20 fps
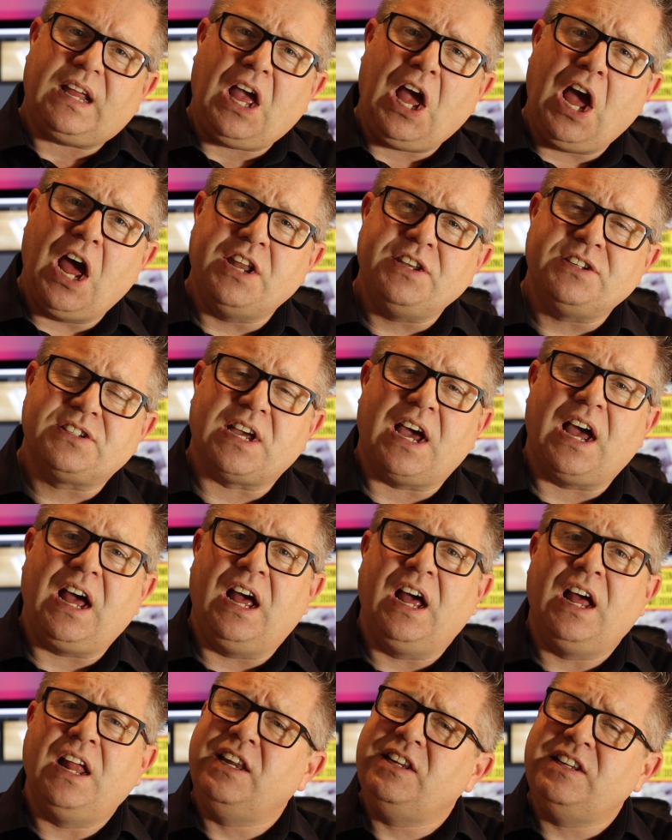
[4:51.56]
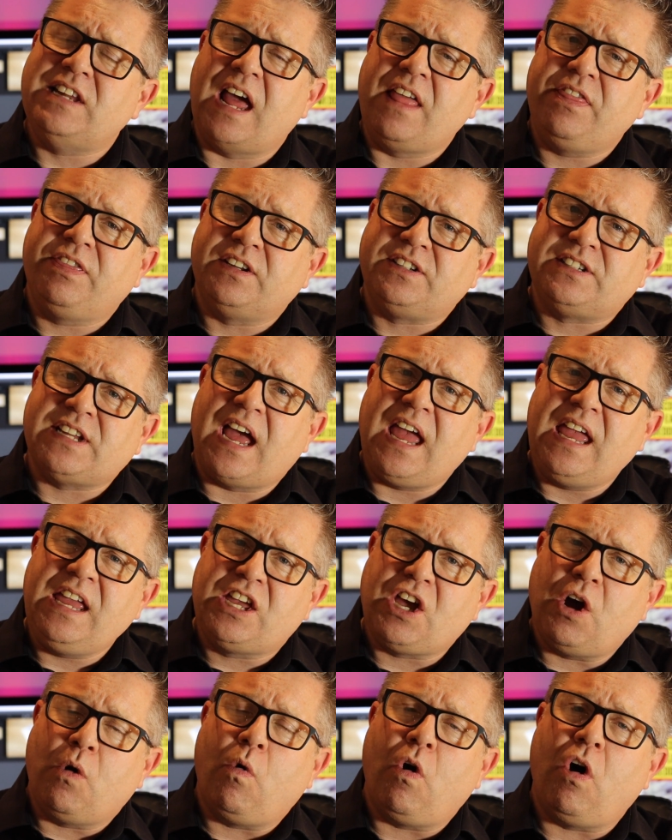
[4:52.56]
and let the day
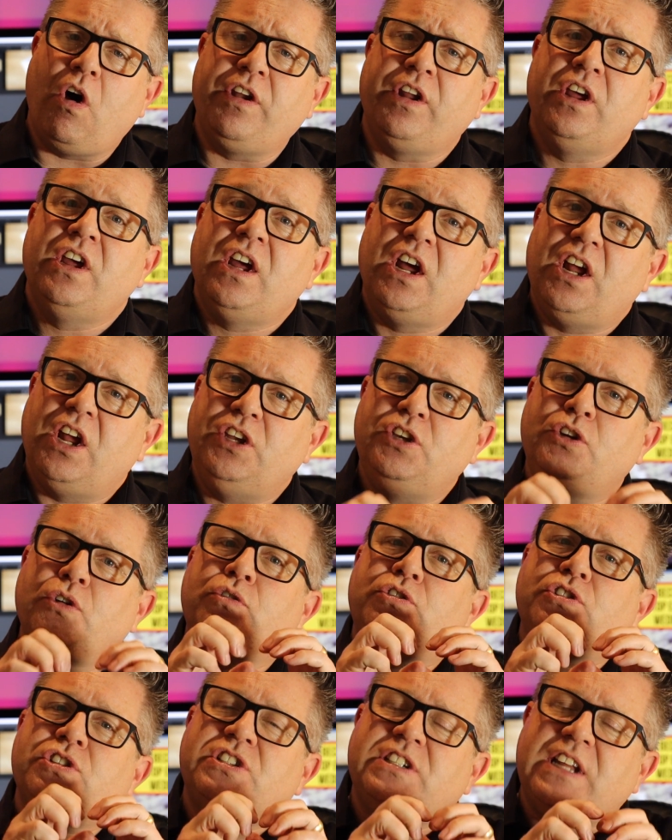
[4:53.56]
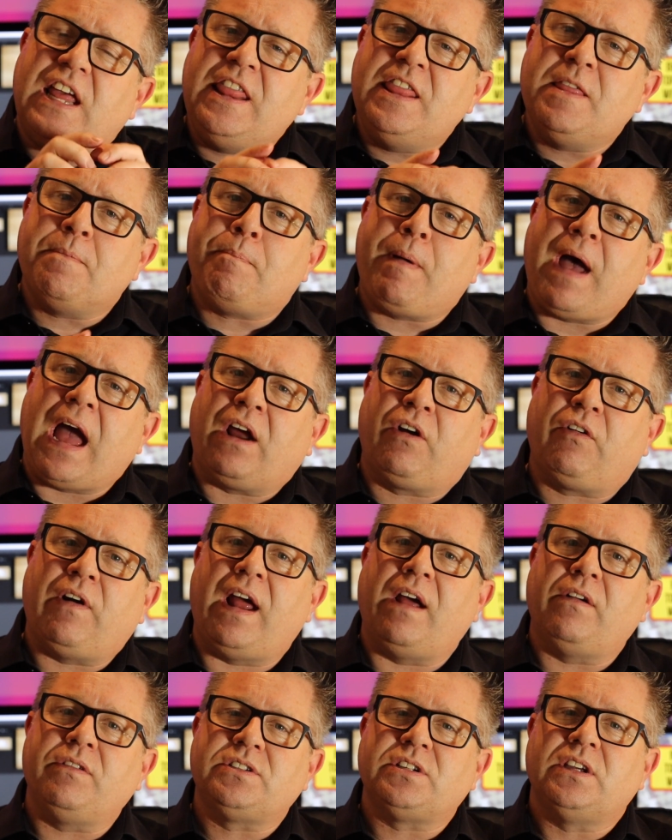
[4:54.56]
go on, and you're just in the
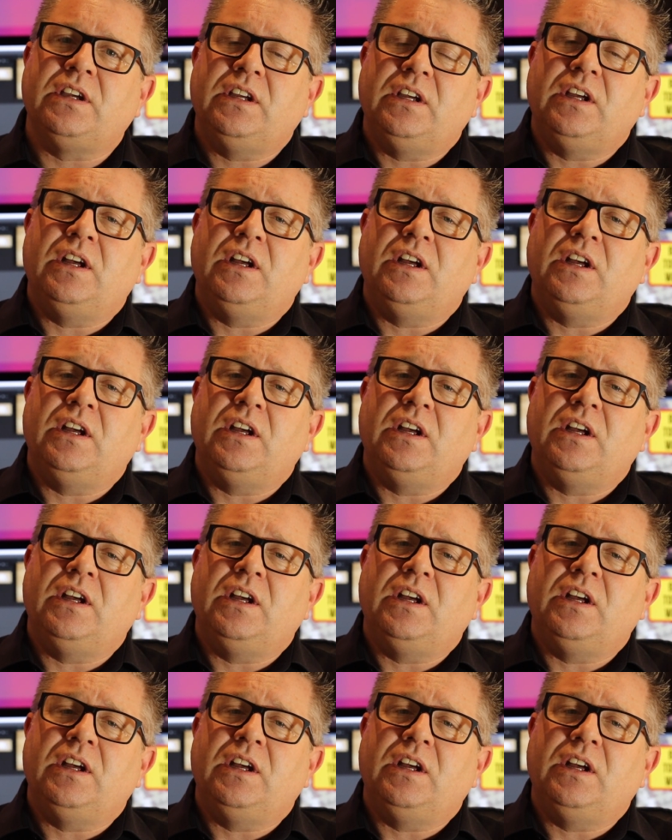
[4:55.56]
background